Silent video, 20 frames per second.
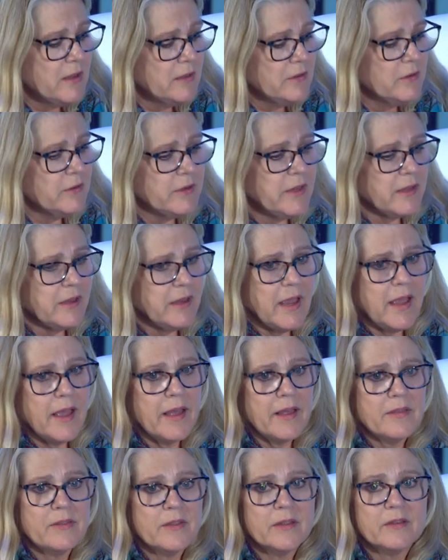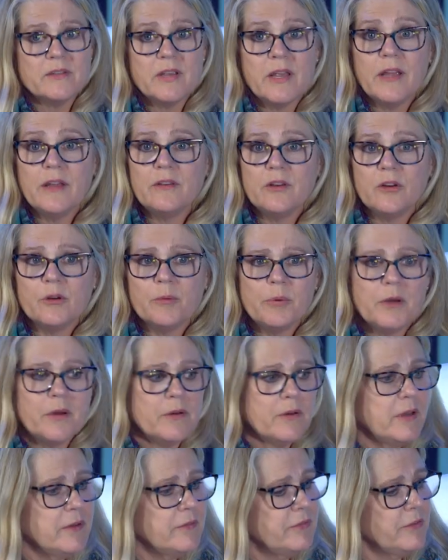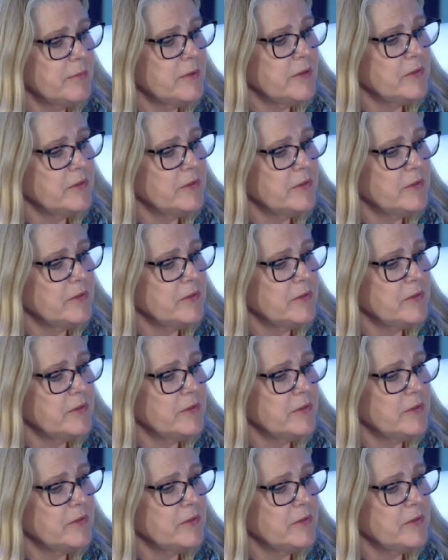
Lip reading: looking at the 10-year period from